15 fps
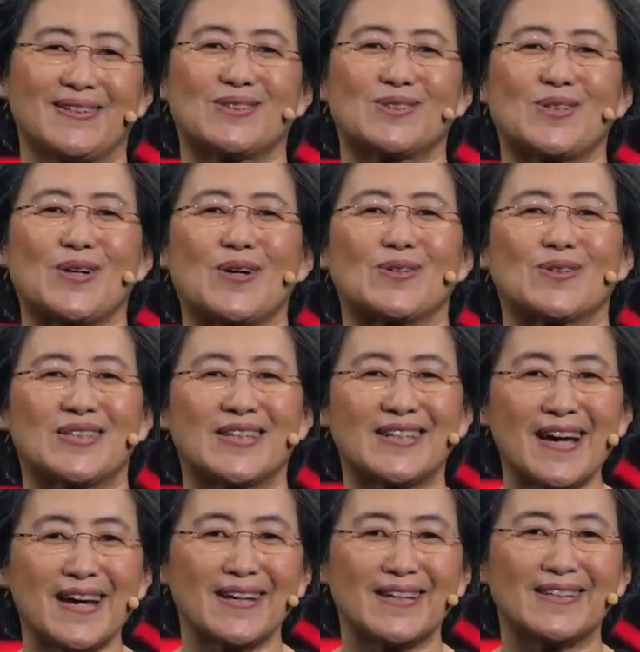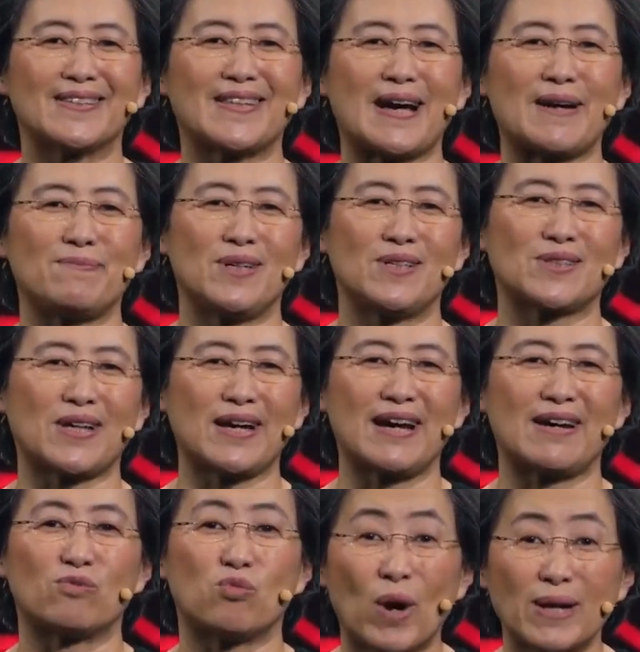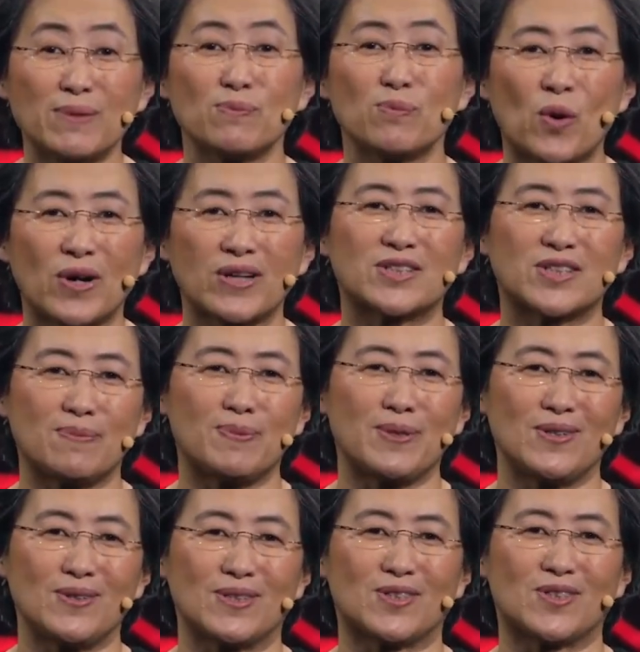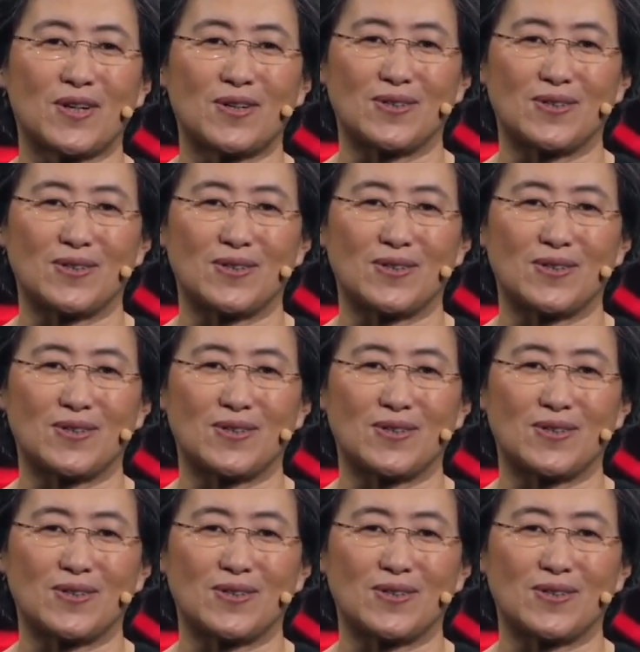So today, that means I have one more GPU to show